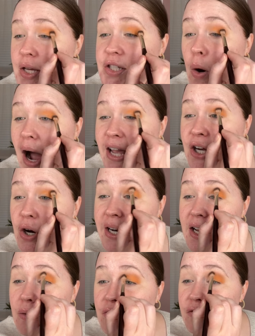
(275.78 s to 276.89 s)
So I
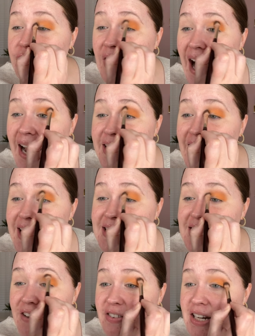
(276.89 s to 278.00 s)
couldn't find a
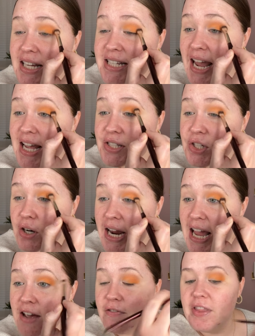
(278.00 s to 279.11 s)
definite answer
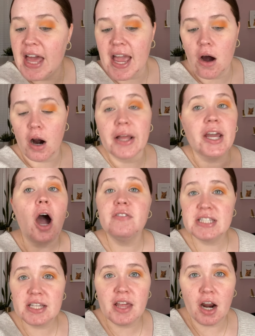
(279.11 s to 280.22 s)
if they are,
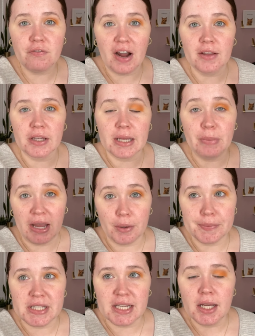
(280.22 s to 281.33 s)
obviously they are filing
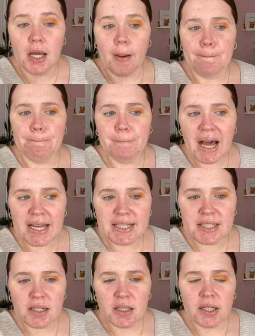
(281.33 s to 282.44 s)
bankruptcy,
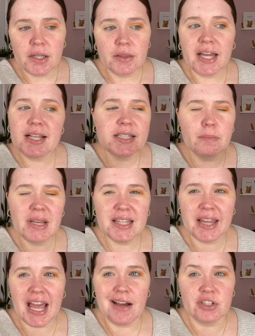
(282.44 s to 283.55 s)
but that doesn't mean that
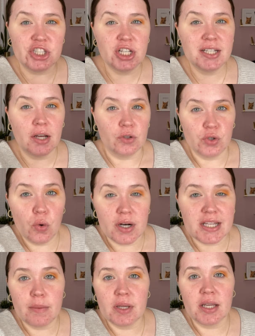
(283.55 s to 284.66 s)
they have to shut down their
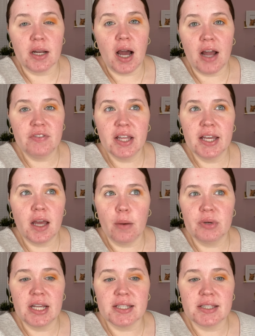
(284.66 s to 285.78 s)
doors. I mean, I feel like
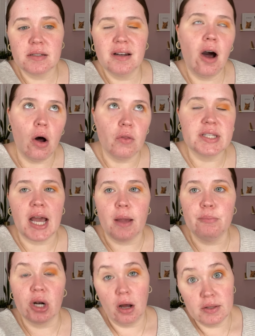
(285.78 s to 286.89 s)
companies, not all the time,
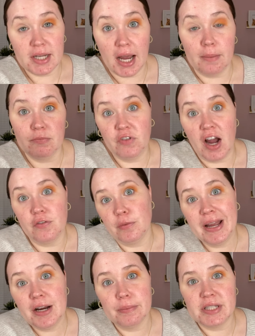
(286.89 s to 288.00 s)
but all the time file for
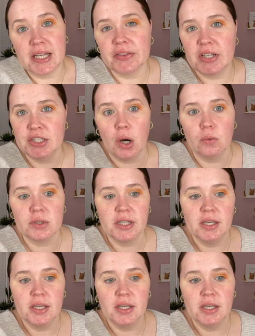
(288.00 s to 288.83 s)
bankruptcy and they don't